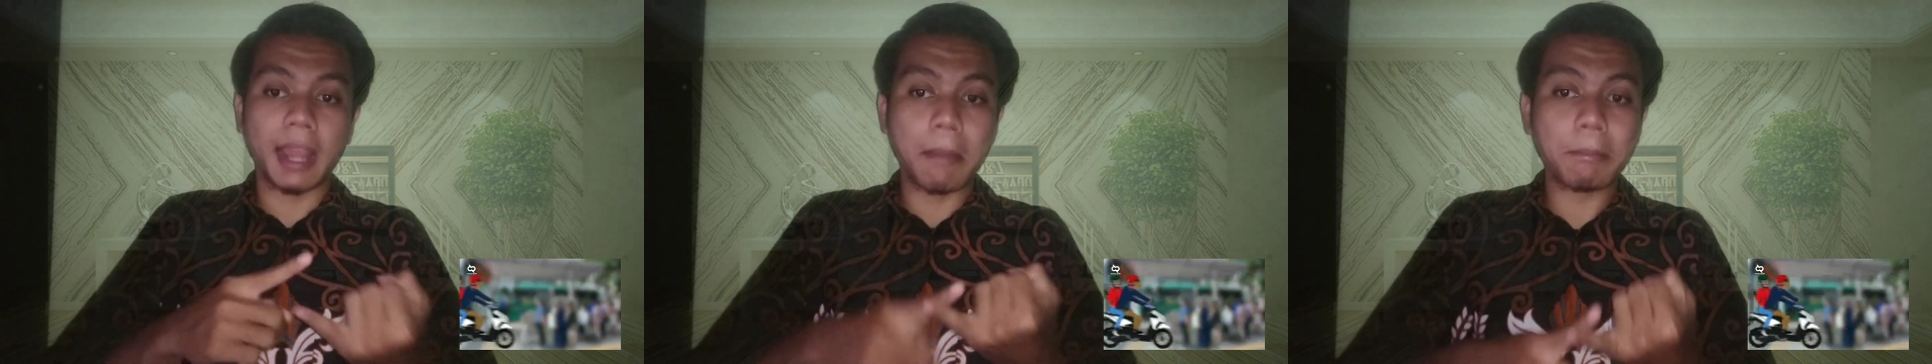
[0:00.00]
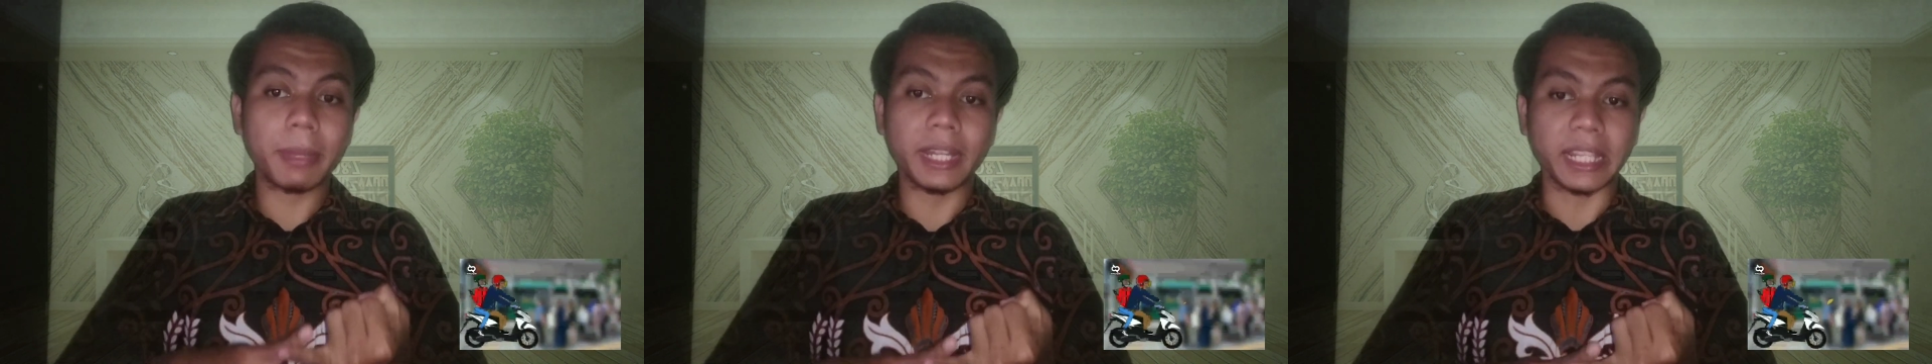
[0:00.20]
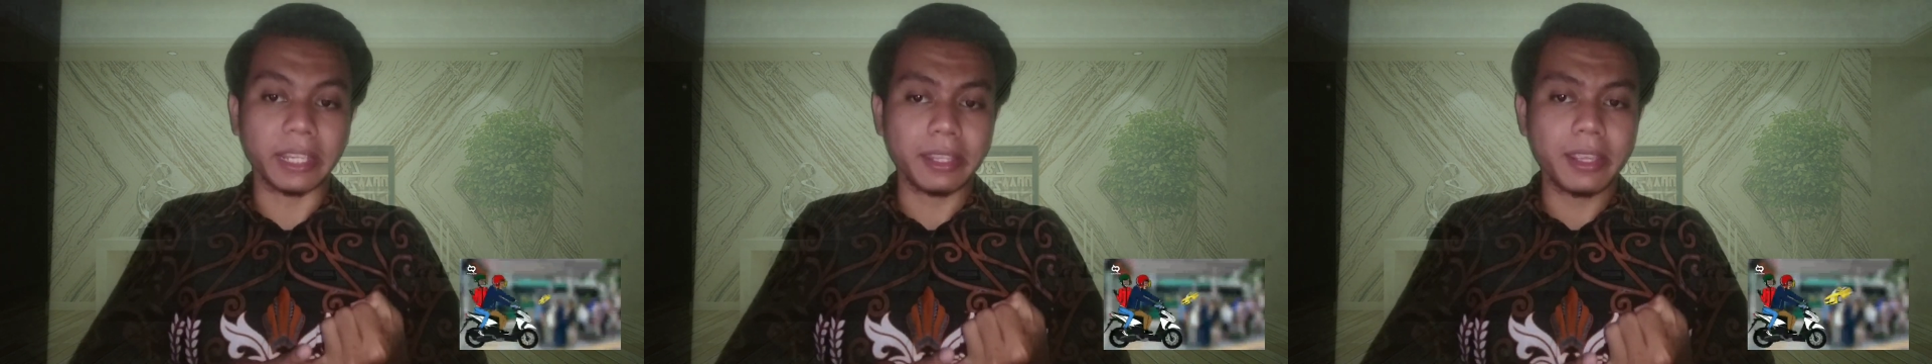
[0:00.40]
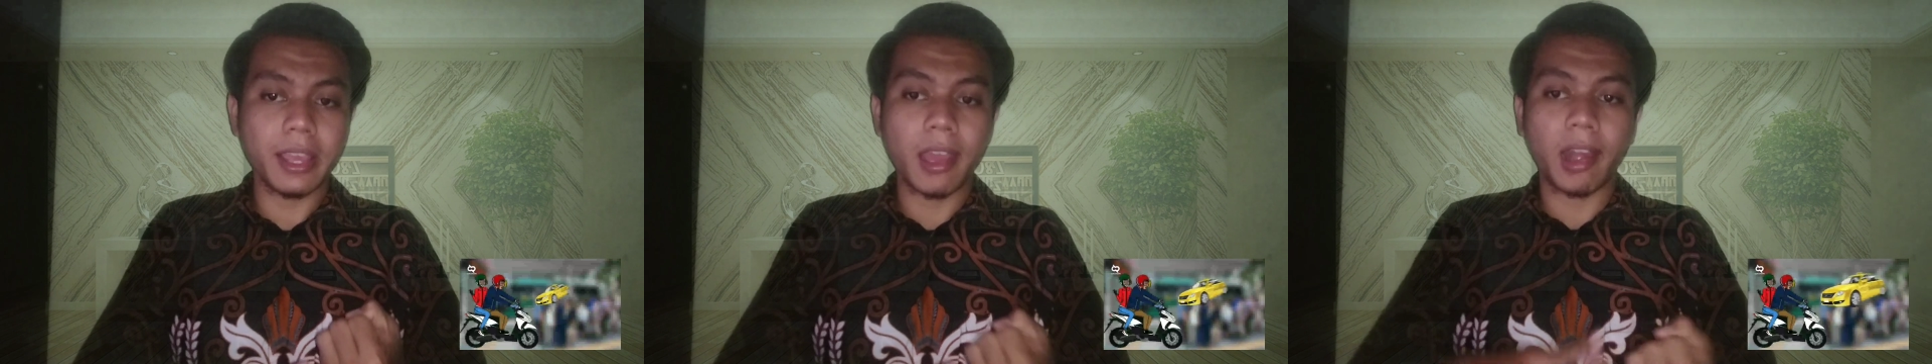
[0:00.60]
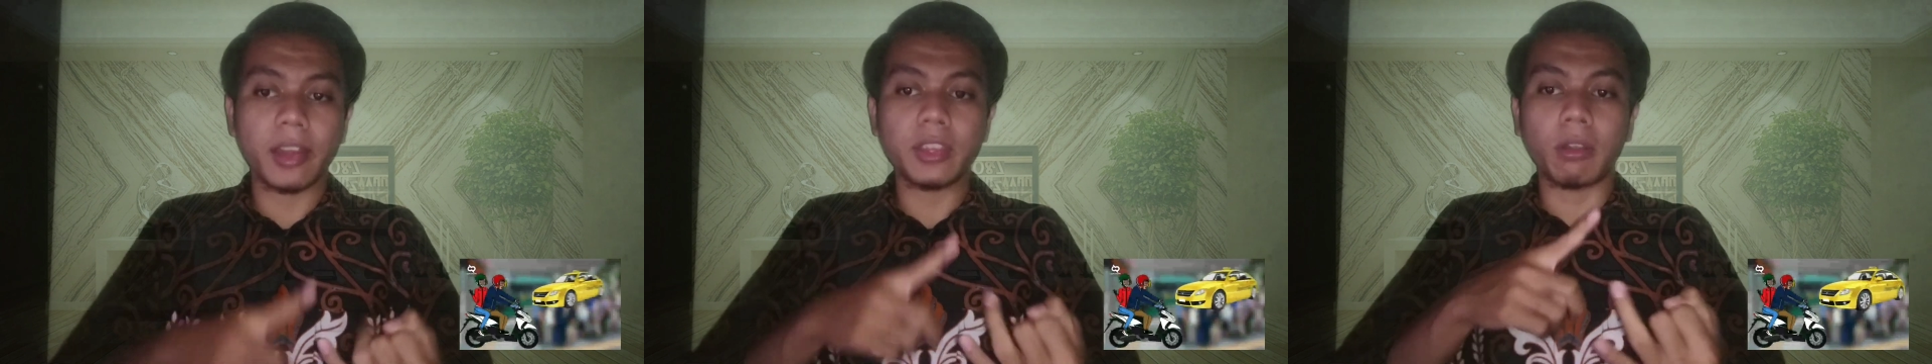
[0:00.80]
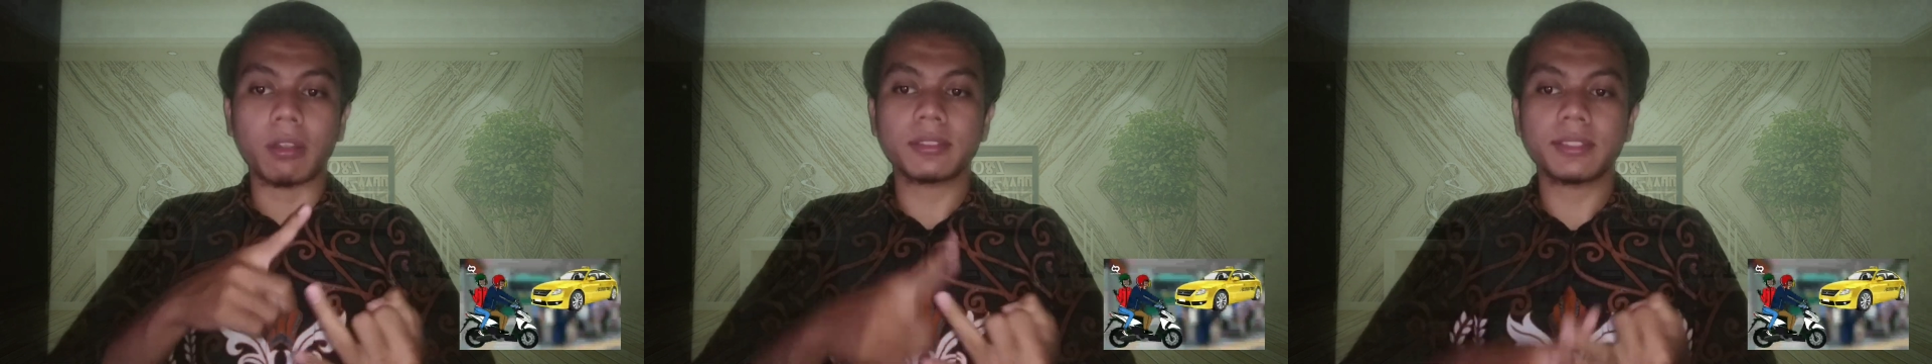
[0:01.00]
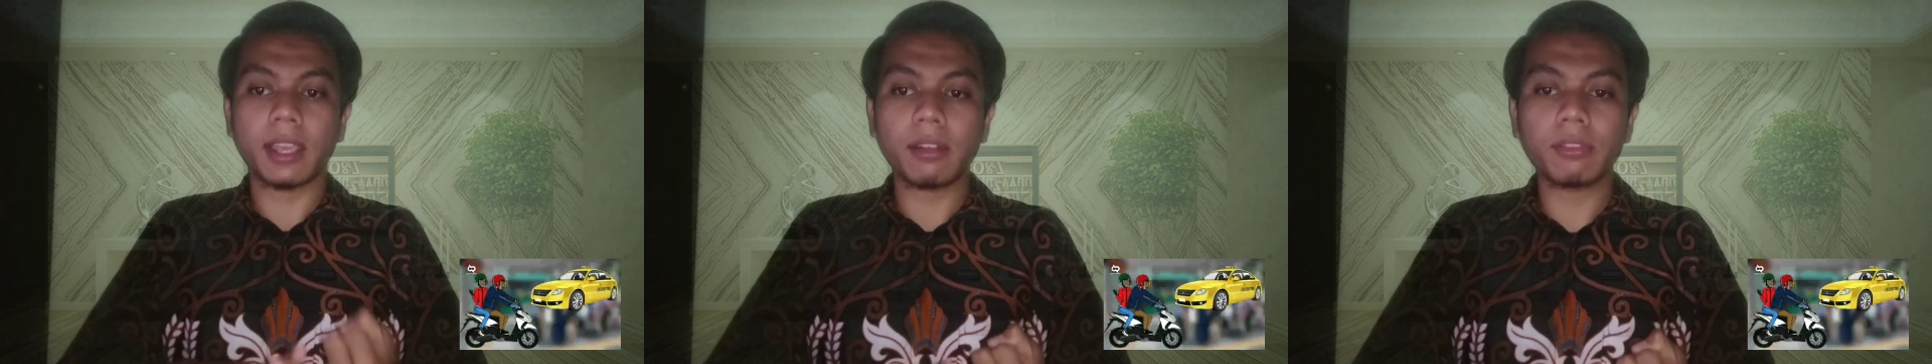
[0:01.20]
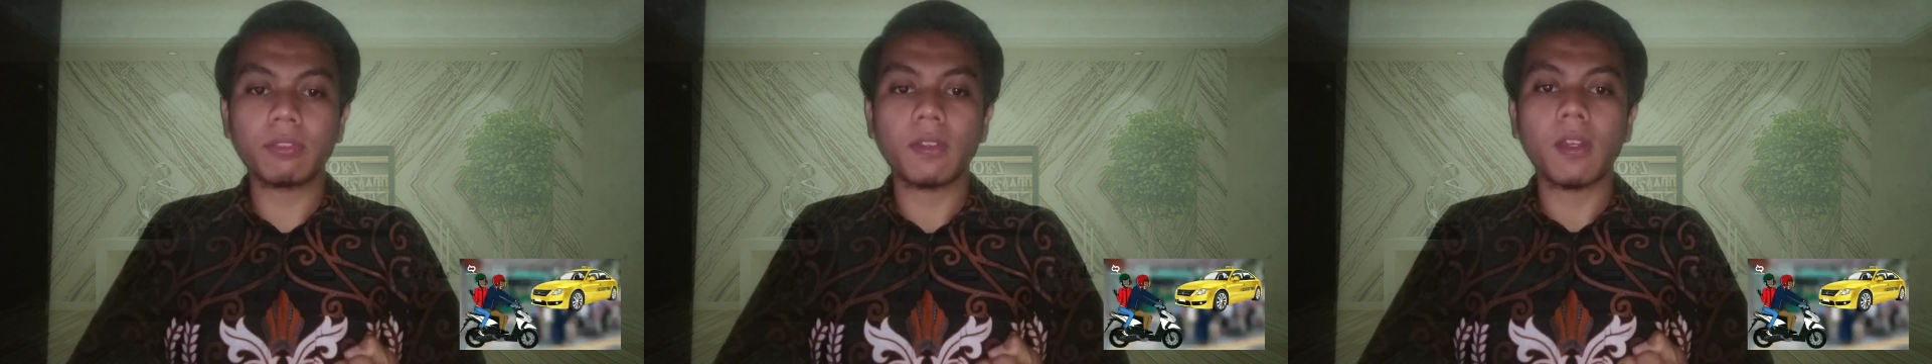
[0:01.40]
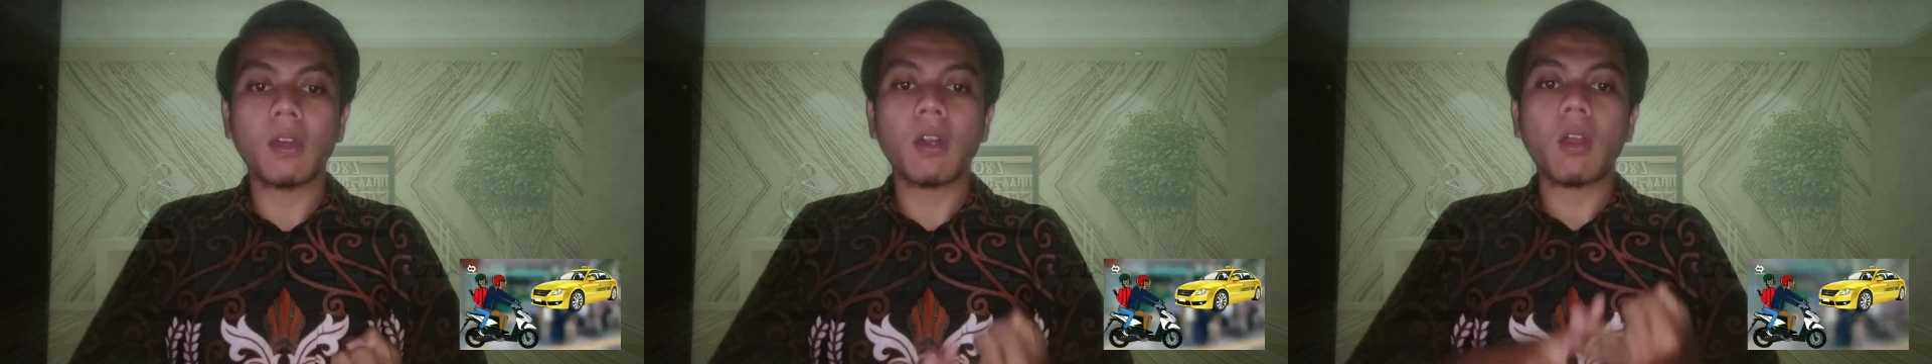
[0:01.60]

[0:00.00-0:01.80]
company, yourself,